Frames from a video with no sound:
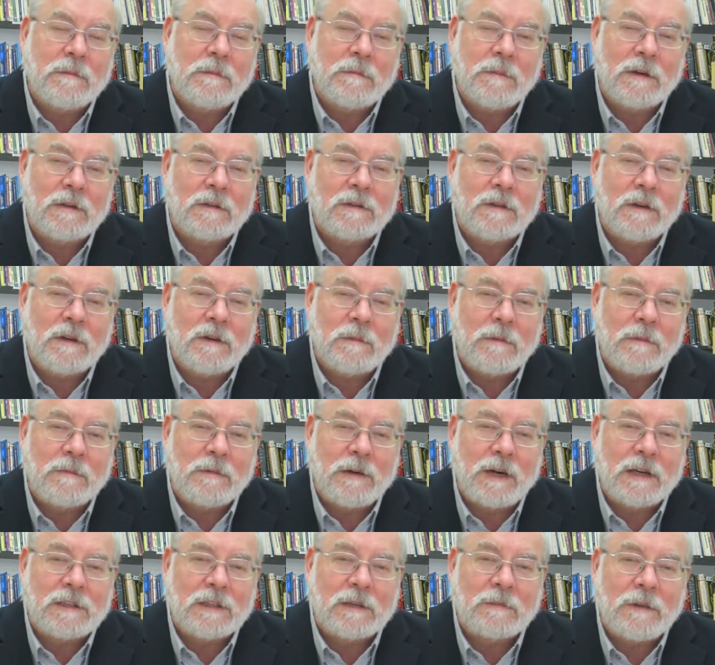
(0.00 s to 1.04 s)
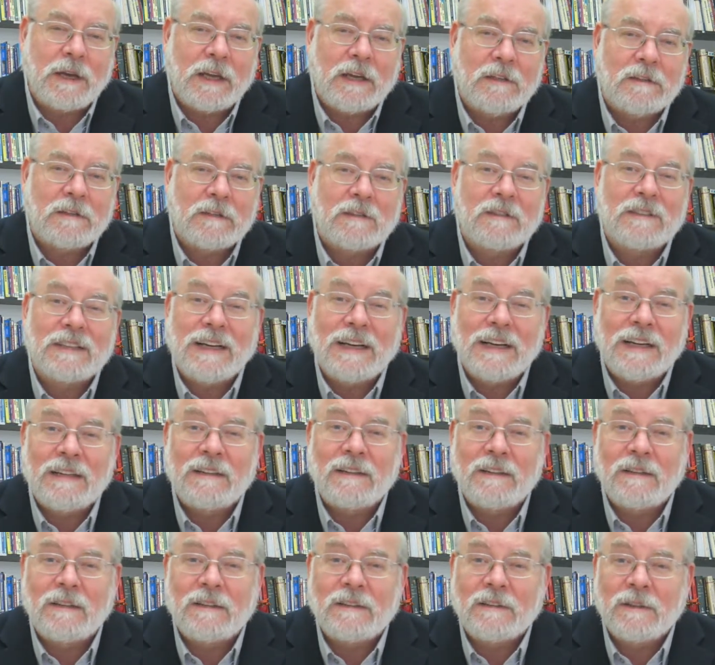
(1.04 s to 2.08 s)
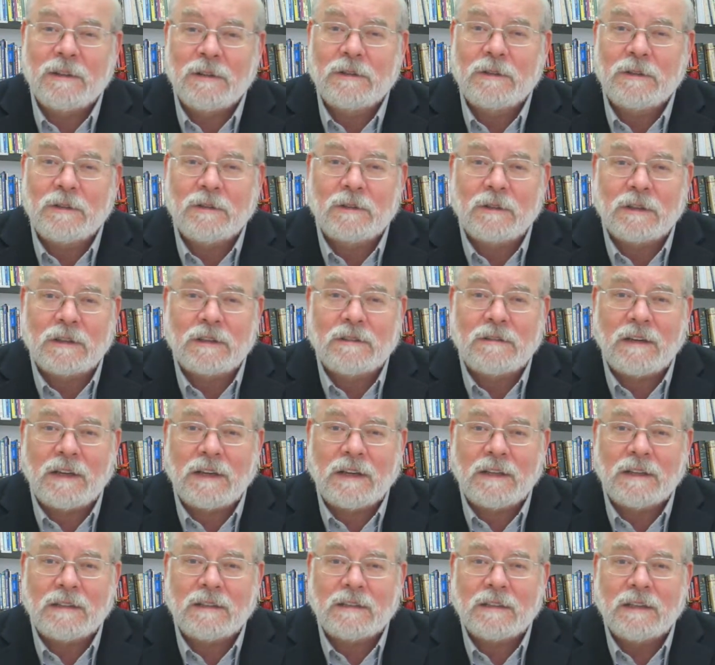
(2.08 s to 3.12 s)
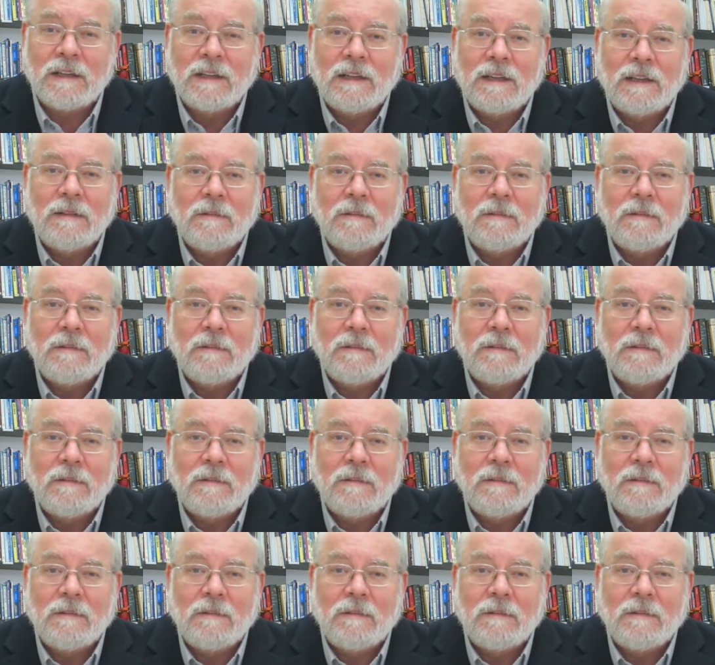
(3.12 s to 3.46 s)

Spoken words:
both their project managers and their users or clients.